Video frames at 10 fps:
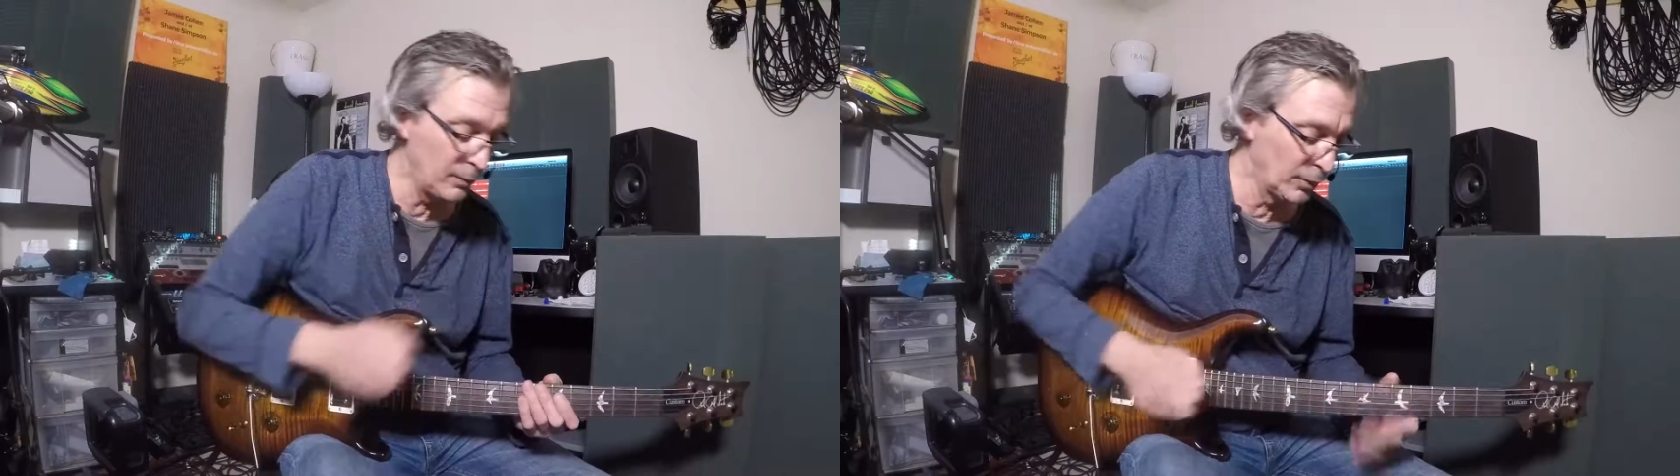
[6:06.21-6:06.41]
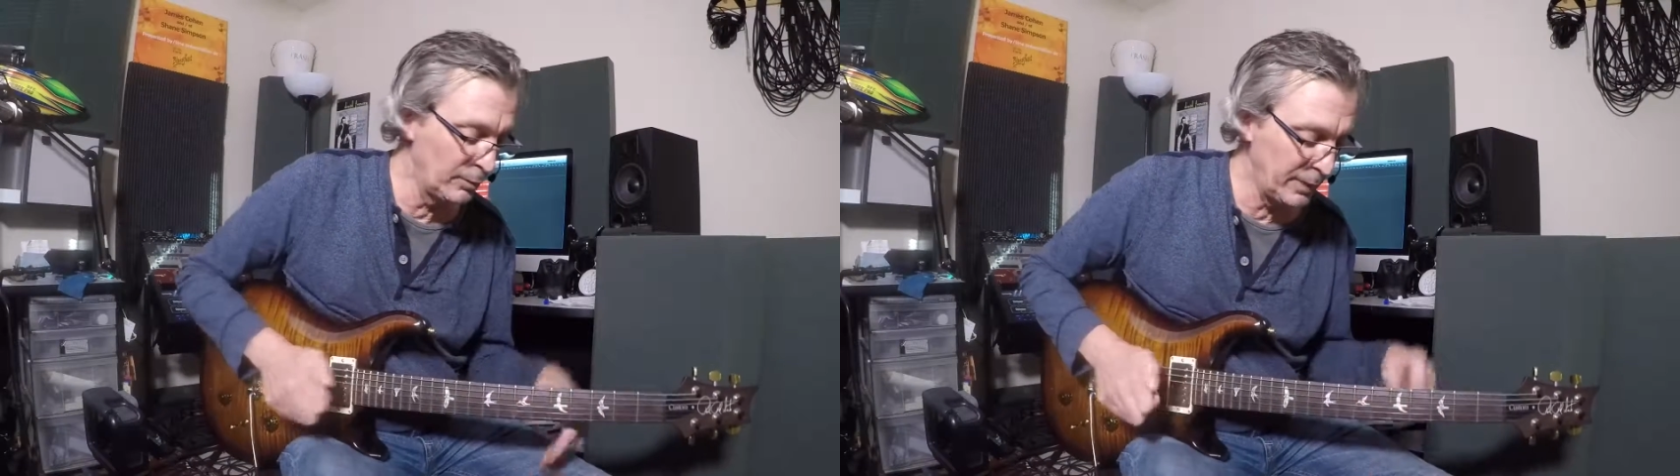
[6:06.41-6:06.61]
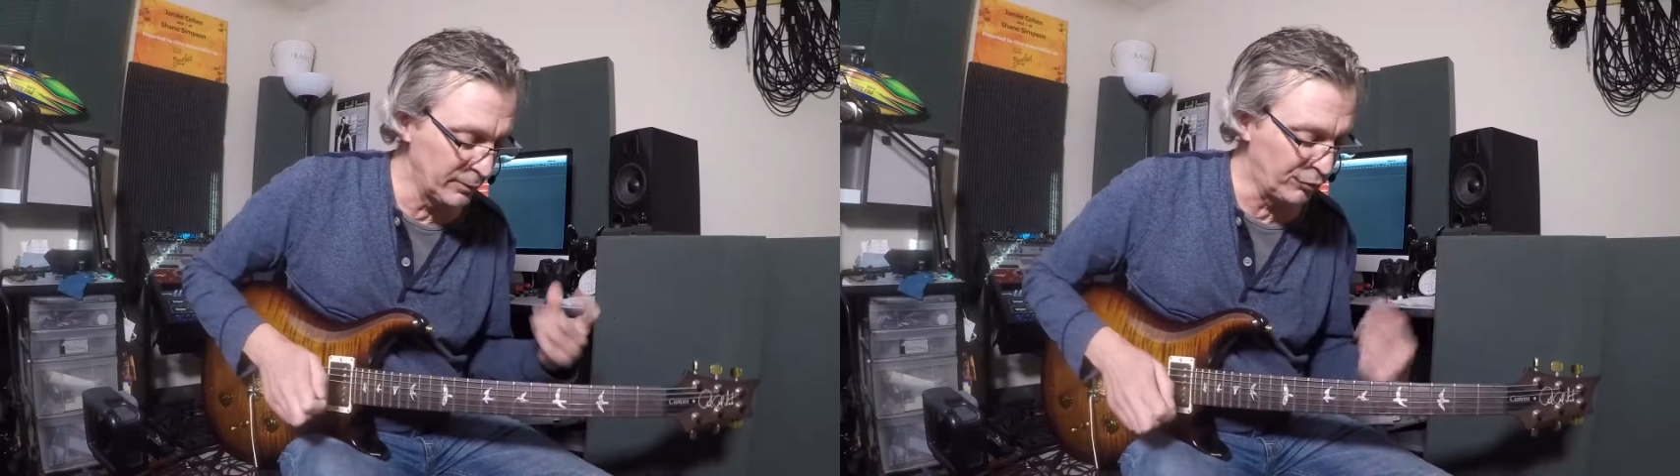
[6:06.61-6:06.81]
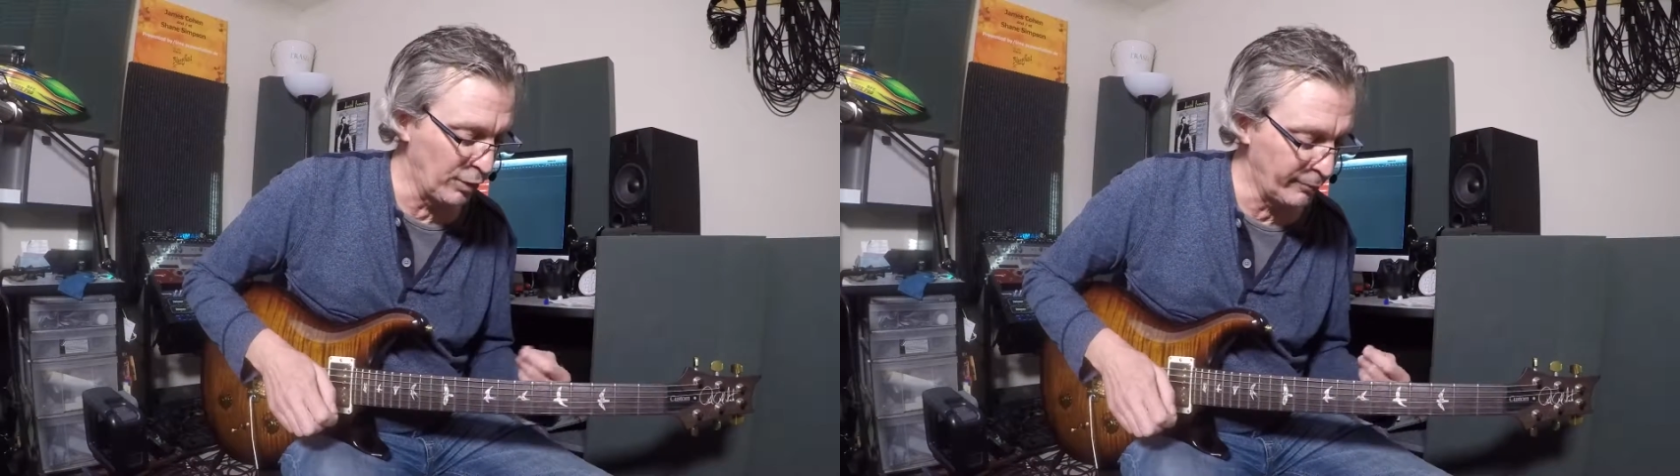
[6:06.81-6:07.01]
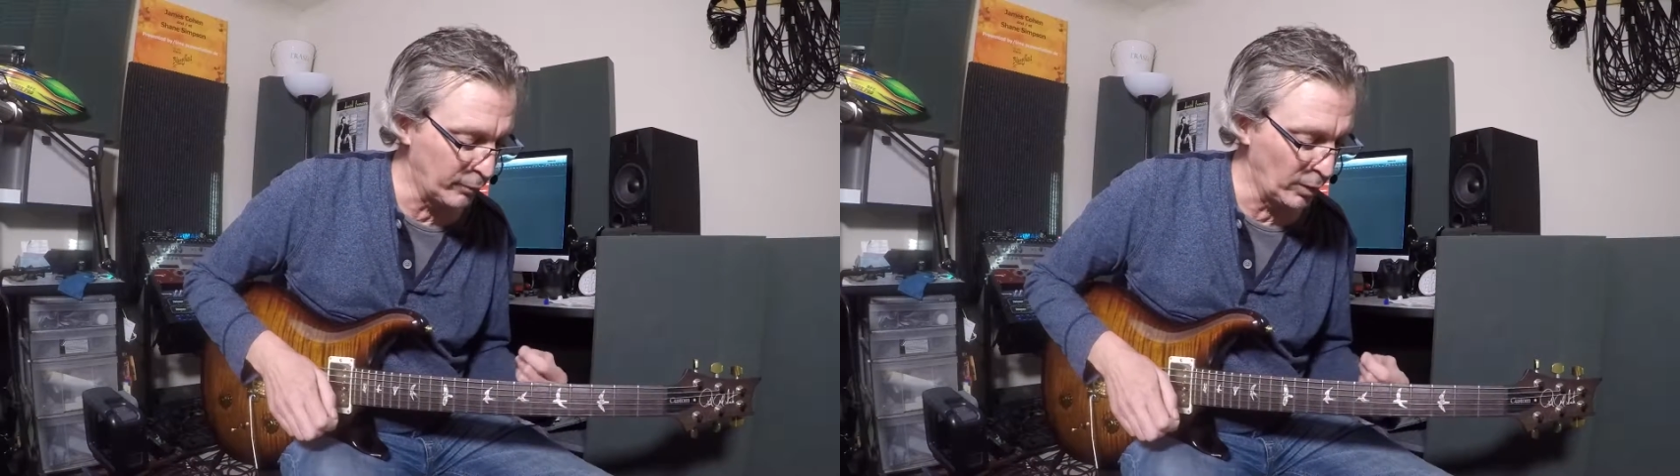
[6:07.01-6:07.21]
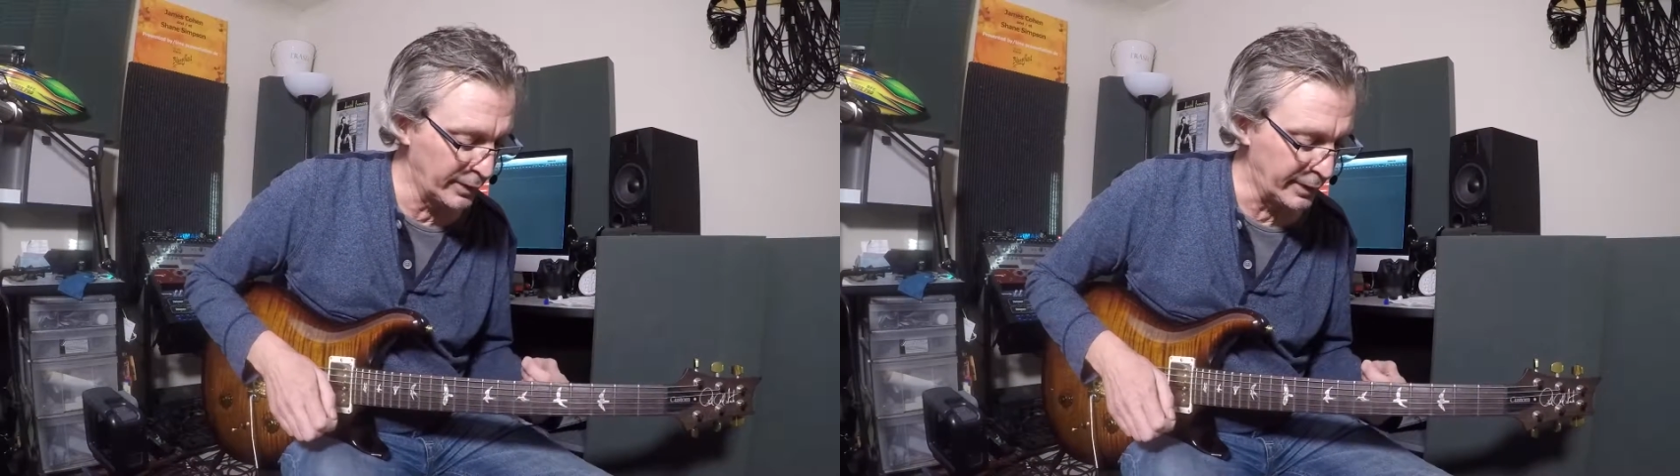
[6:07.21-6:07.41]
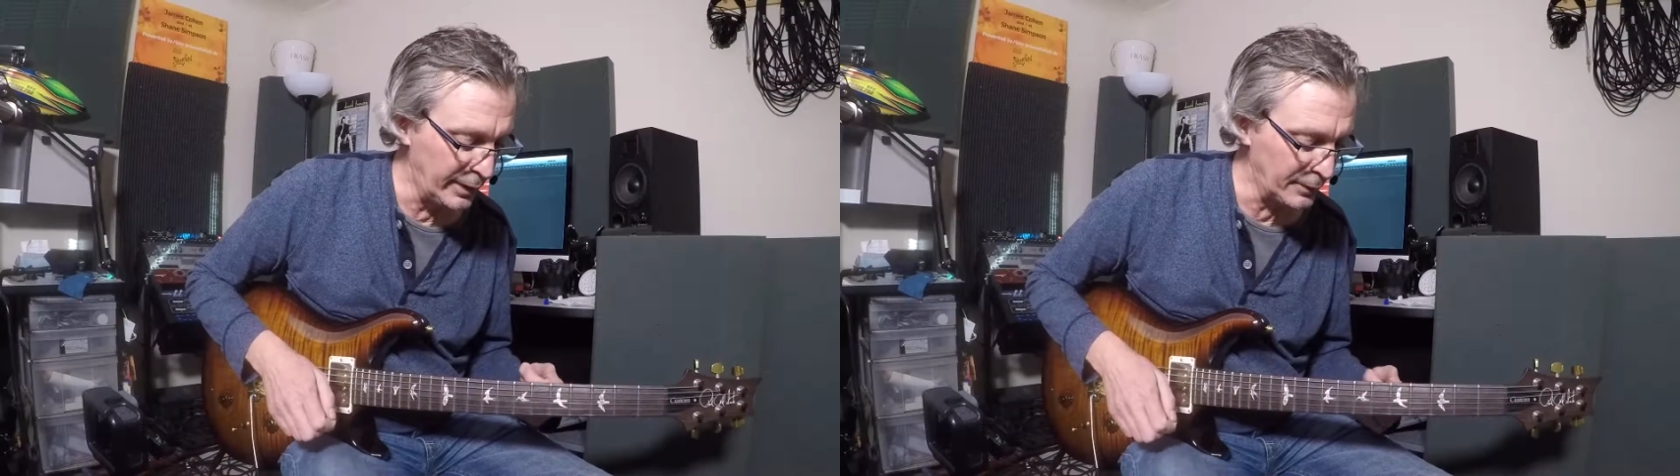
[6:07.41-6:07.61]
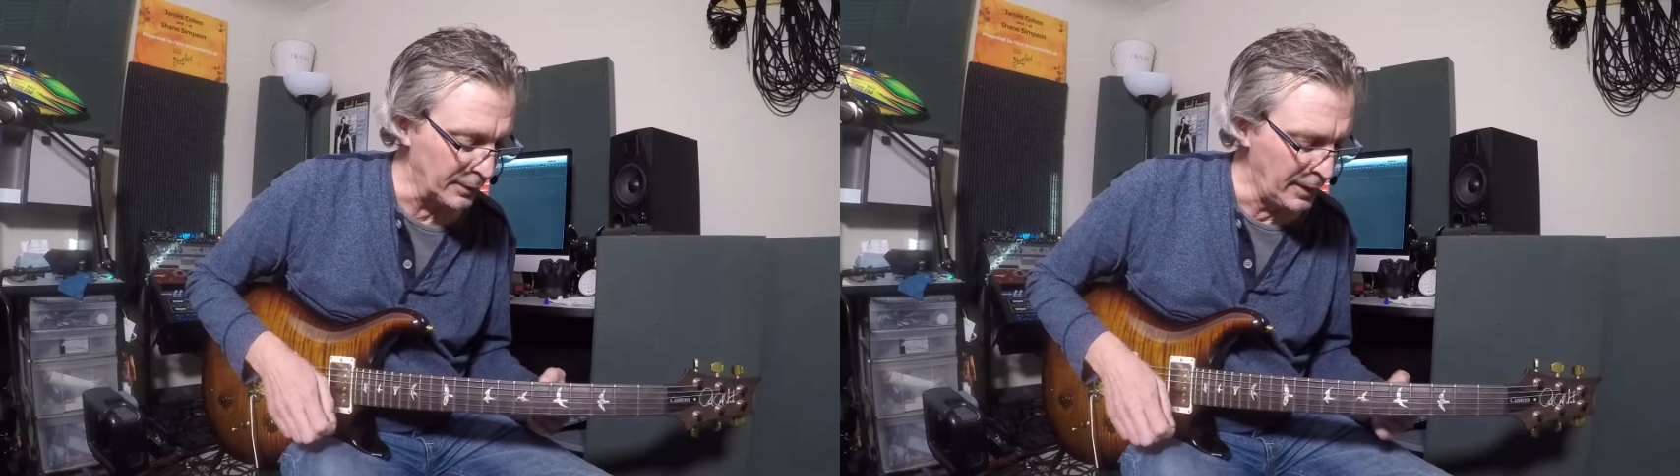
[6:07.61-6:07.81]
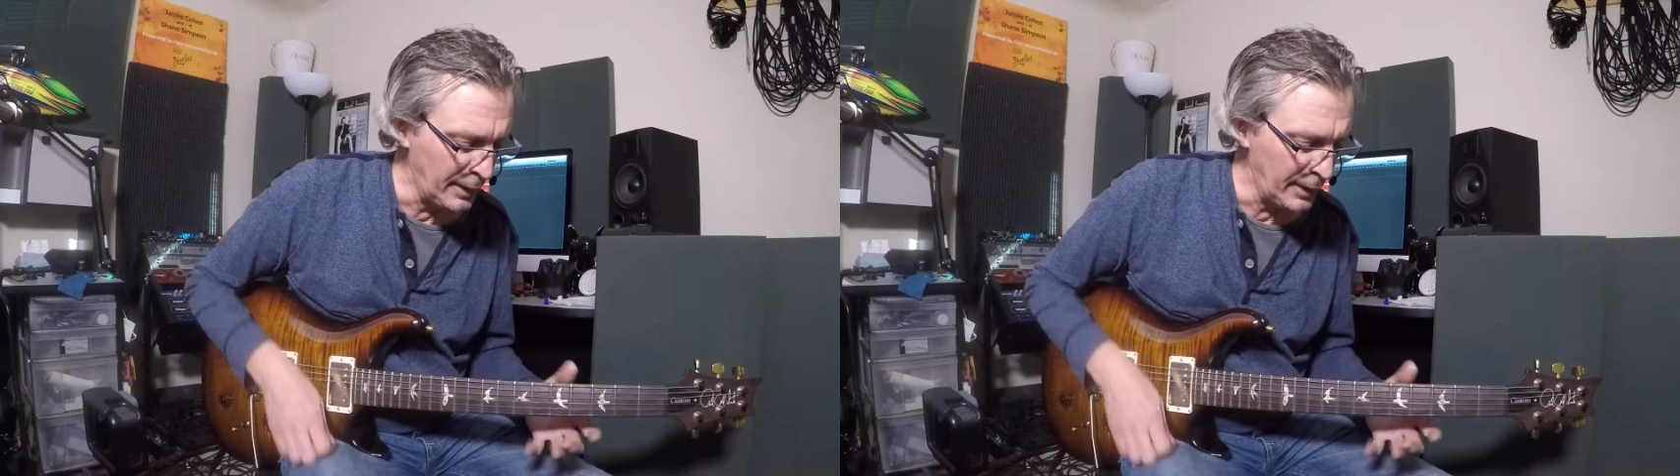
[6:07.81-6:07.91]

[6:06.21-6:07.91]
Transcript: We're going to be able to jump from one to the other.